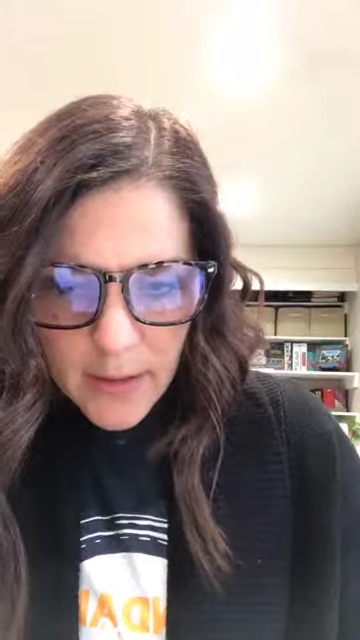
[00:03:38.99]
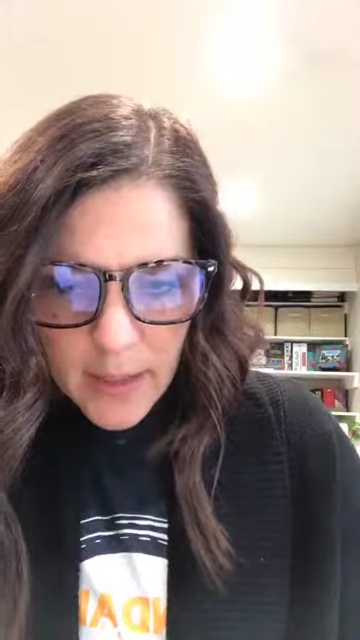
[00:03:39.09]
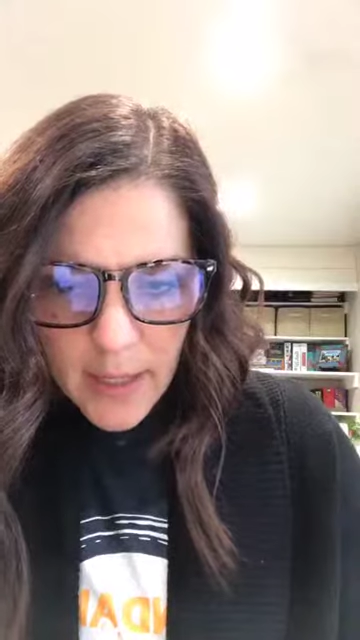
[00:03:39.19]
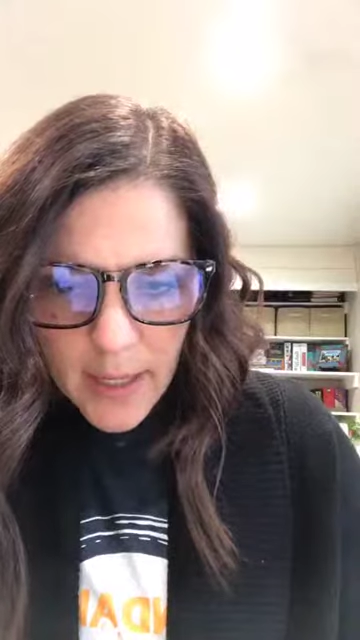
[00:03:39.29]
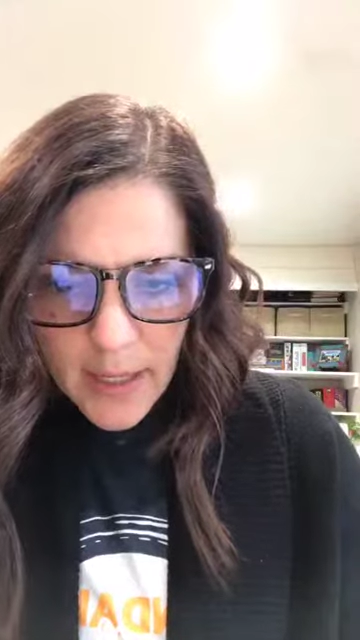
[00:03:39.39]

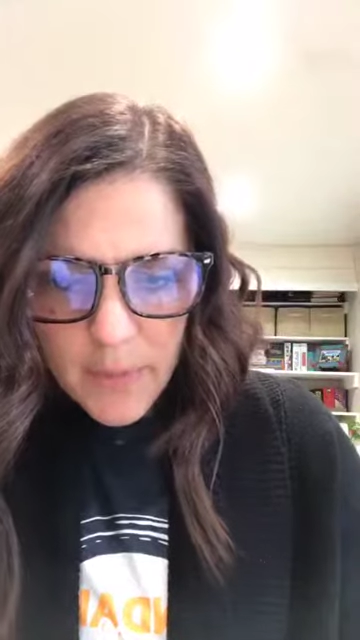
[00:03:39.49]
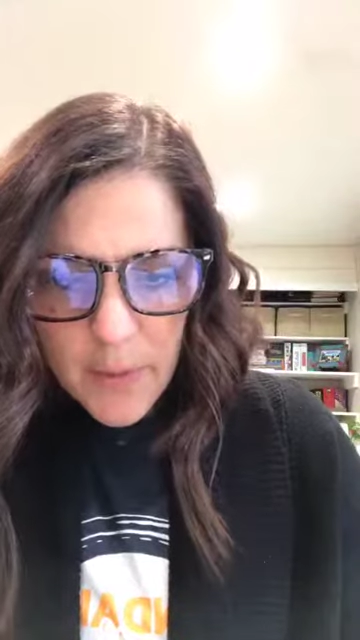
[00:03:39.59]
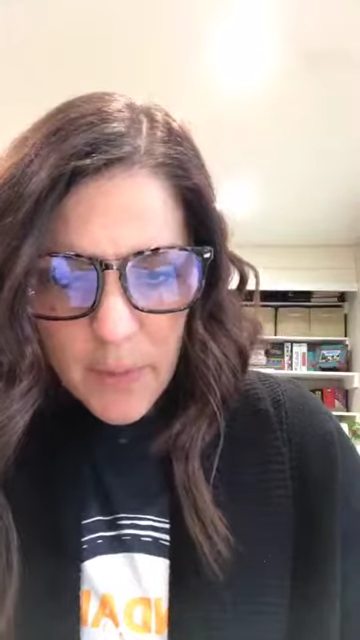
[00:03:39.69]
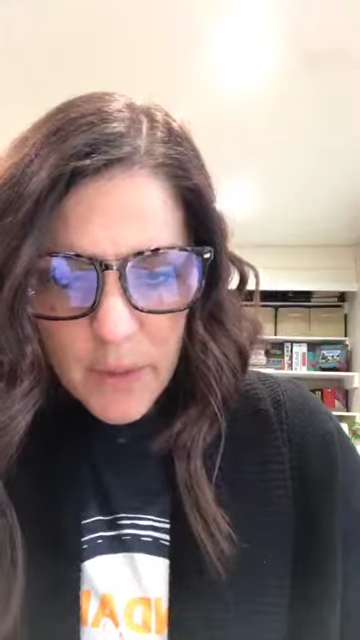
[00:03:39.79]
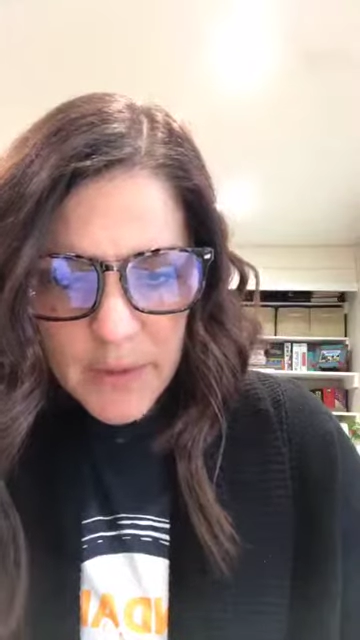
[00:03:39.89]
like
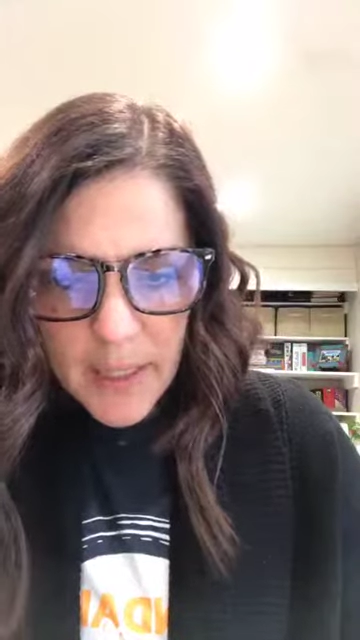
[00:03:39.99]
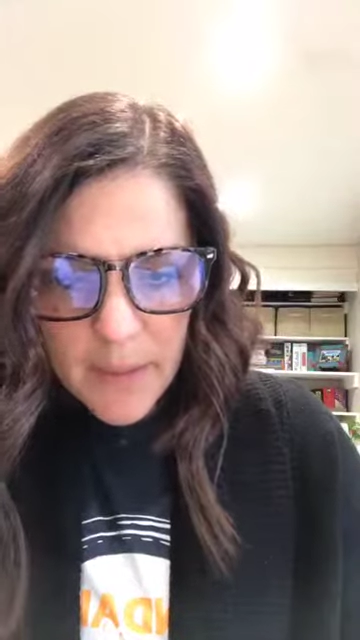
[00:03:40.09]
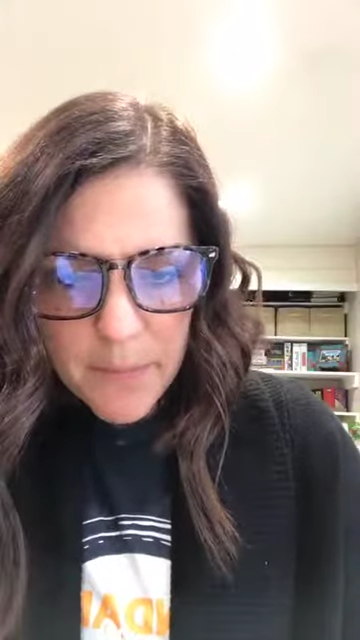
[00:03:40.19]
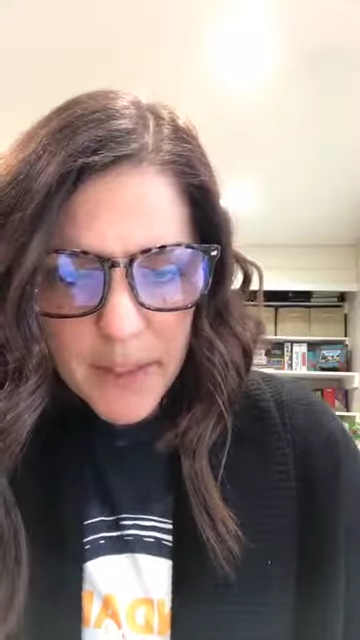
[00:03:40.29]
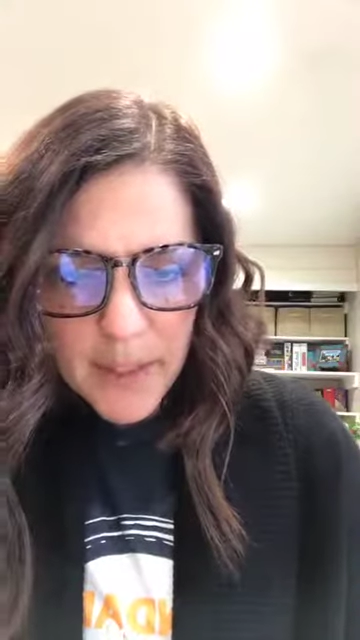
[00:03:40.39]
people with
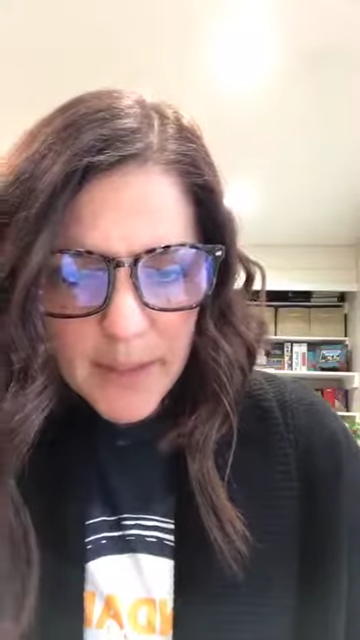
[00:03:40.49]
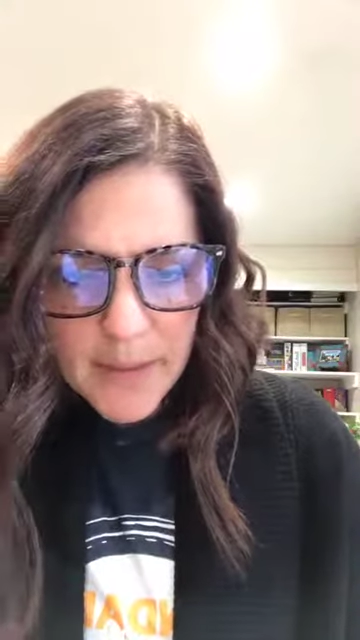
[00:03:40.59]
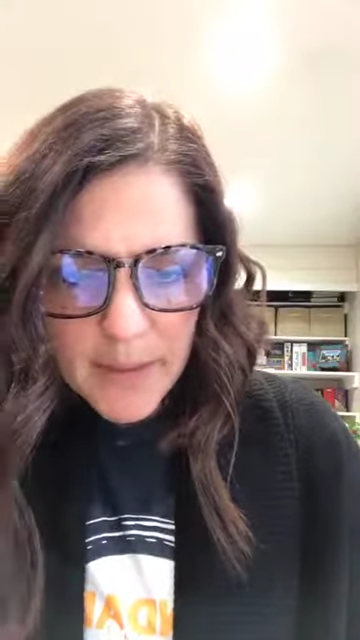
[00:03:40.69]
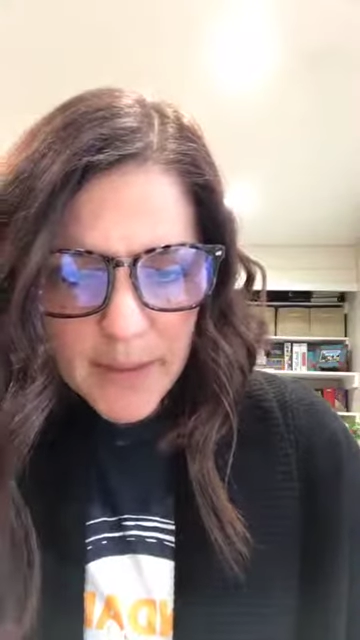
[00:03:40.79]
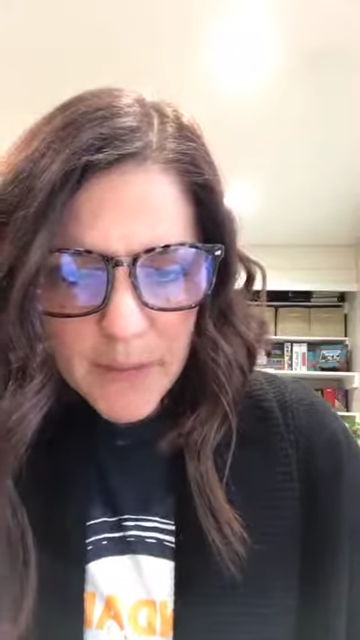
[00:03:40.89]
diabetes could